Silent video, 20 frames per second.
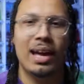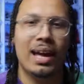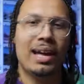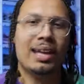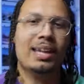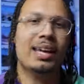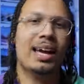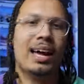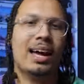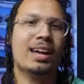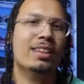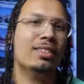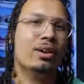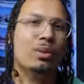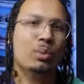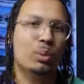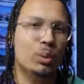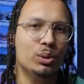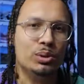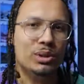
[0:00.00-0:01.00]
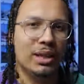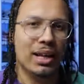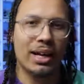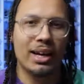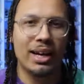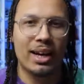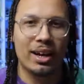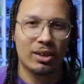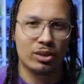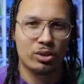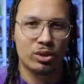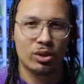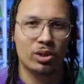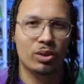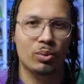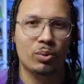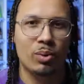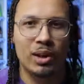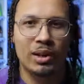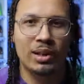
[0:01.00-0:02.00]
aka the Wu-Tang Air
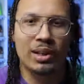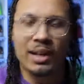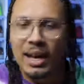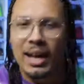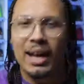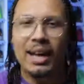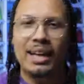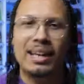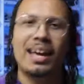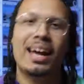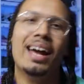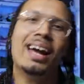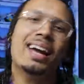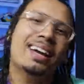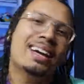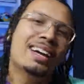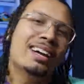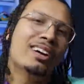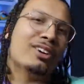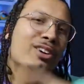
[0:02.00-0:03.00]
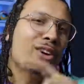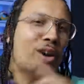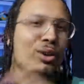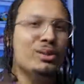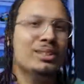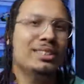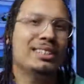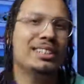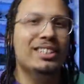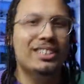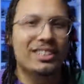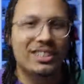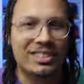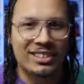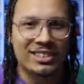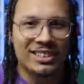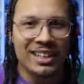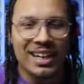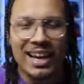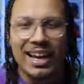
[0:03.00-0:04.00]
Jordan 1, aka Ghost
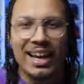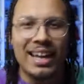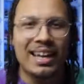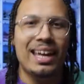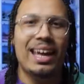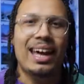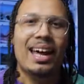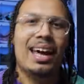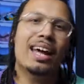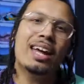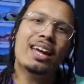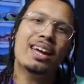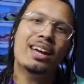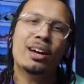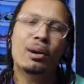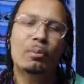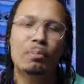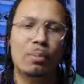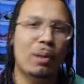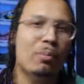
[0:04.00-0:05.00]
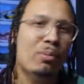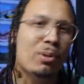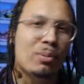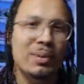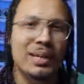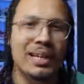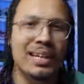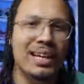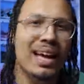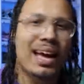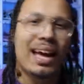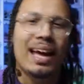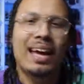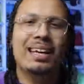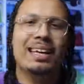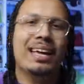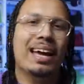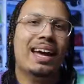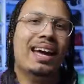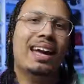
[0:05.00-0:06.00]
Dealers, aka Bumblebee,
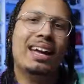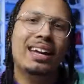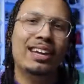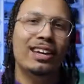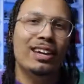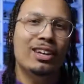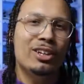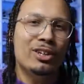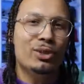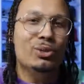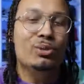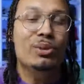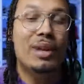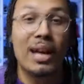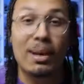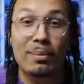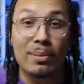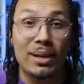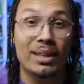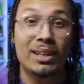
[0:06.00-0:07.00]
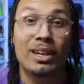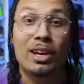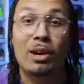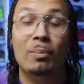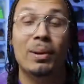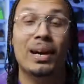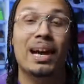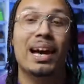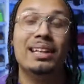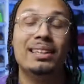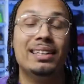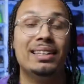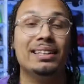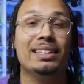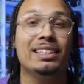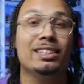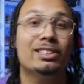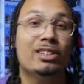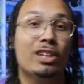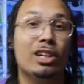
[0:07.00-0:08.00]
aka you name it. But I think
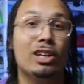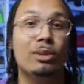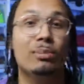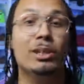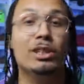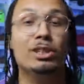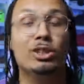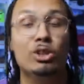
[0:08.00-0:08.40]
these are going to be